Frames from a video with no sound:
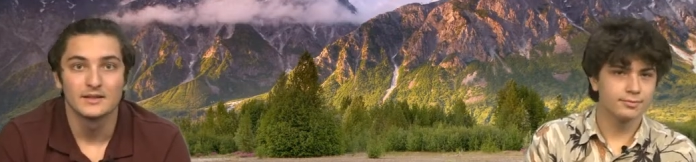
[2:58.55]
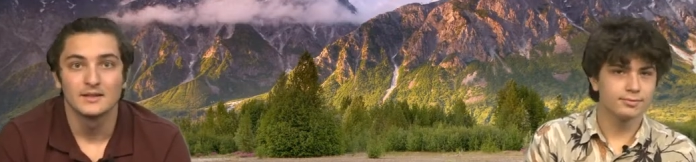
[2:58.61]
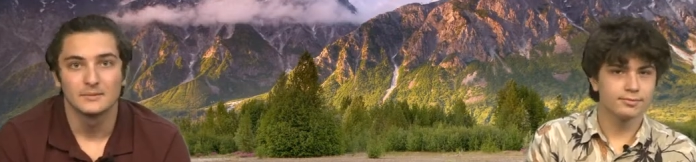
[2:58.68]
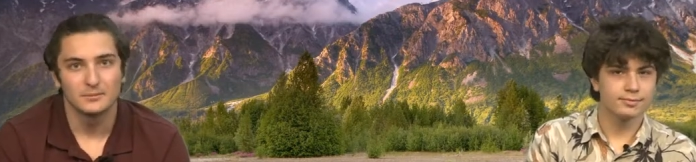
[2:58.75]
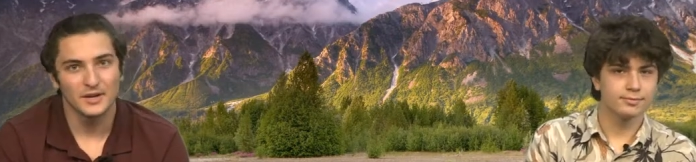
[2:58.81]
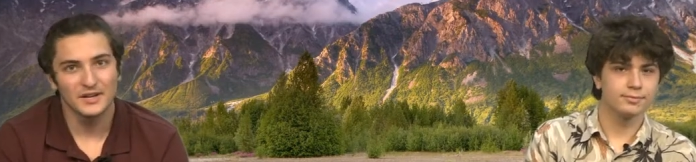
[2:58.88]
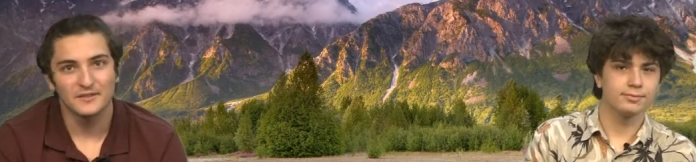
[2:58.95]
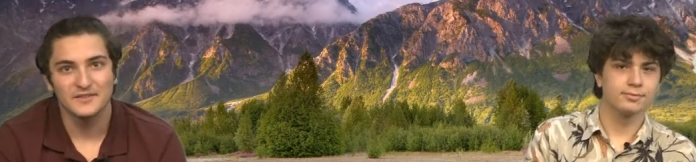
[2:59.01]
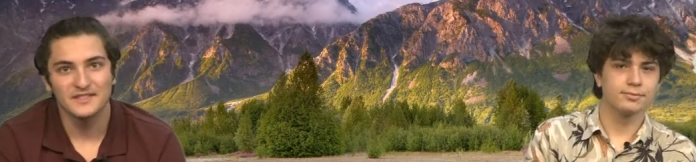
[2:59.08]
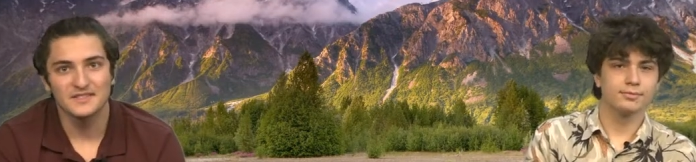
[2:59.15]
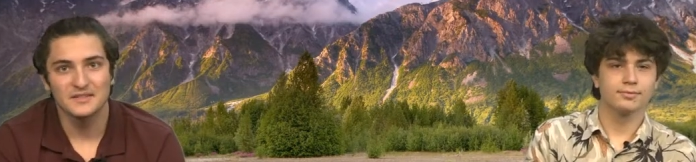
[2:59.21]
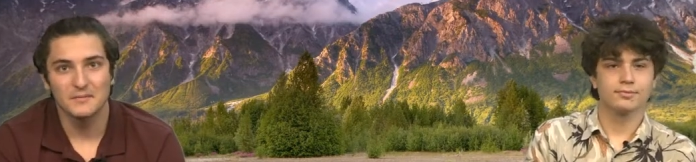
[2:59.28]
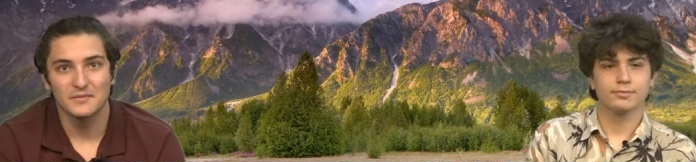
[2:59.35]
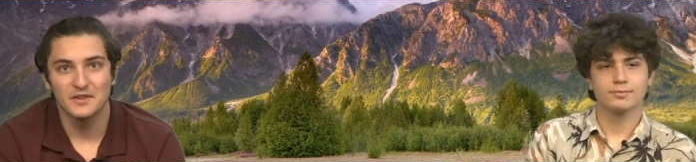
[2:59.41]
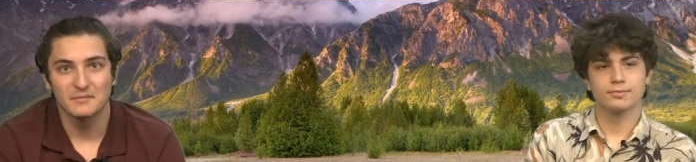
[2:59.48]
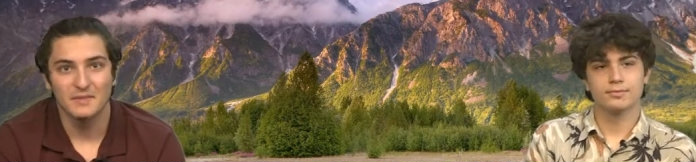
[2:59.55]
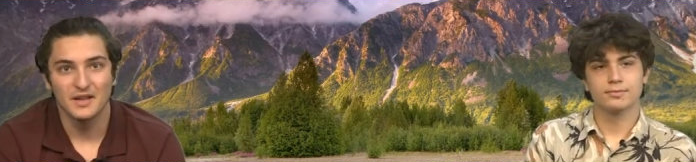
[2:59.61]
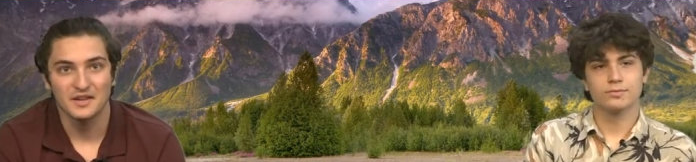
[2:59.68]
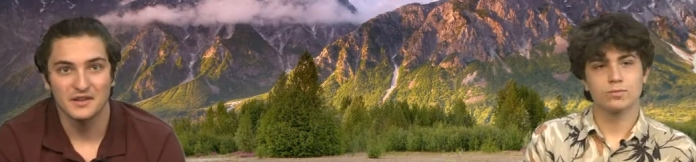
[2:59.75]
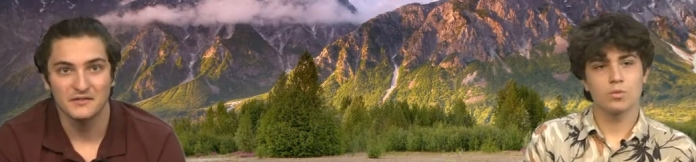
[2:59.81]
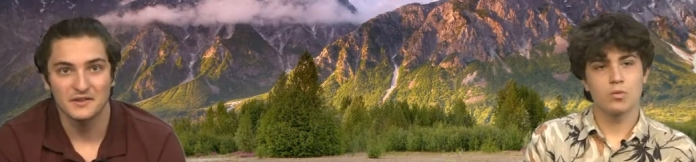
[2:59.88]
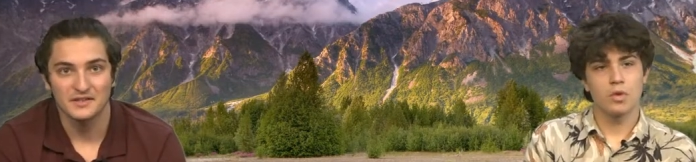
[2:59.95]
Speaker 1: Breakfast is something many
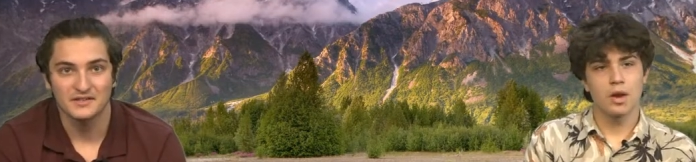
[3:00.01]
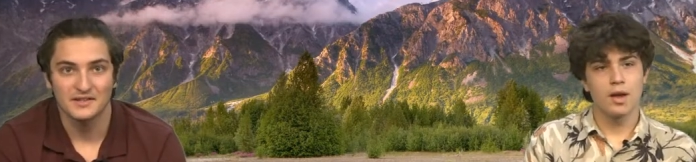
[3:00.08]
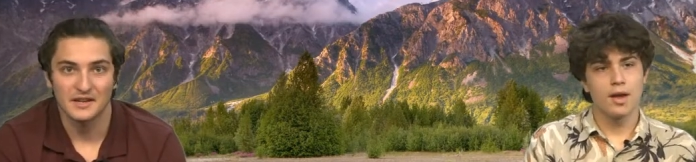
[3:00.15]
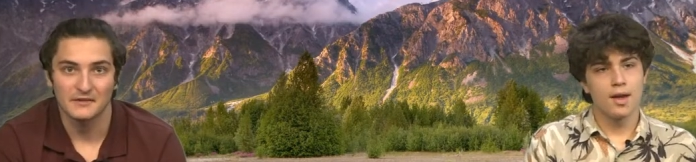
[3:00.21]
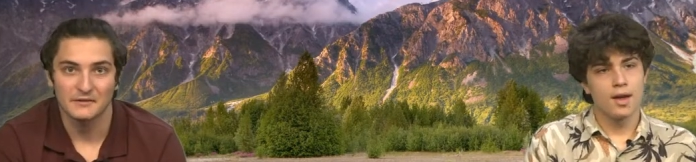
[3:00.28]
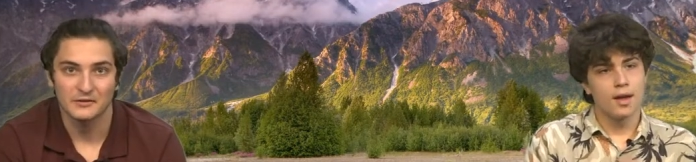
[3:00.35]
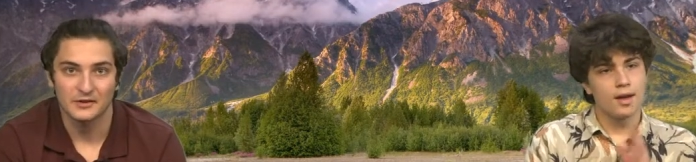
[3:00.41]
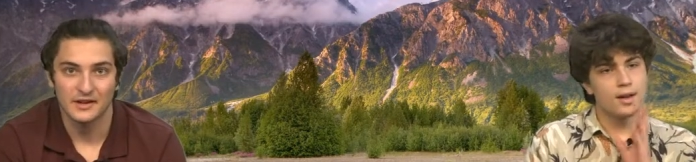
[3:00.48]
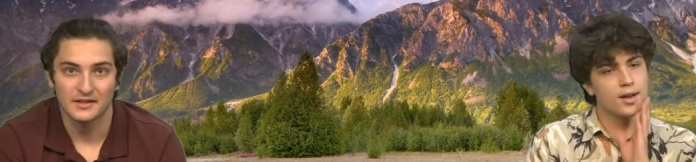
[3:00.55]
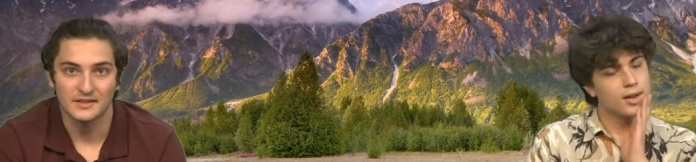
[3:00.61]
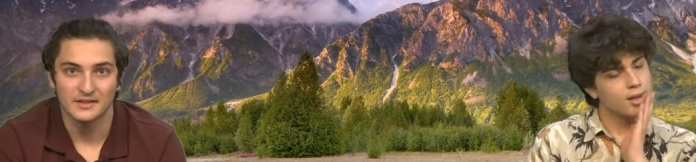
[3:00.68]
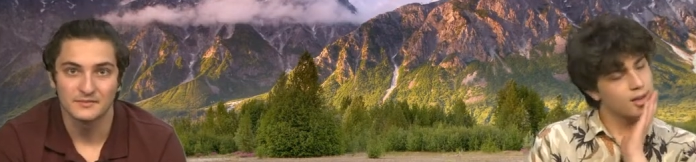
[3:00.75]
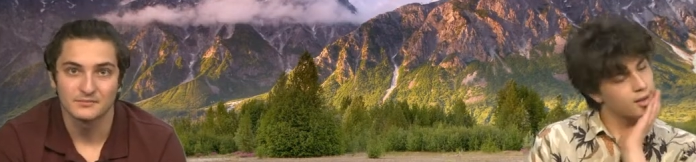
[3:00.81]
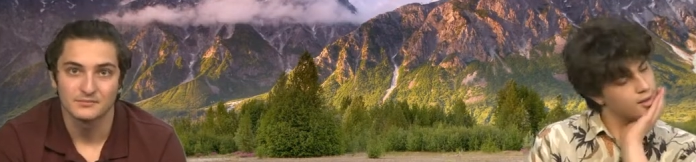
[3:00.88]
of us take for granted,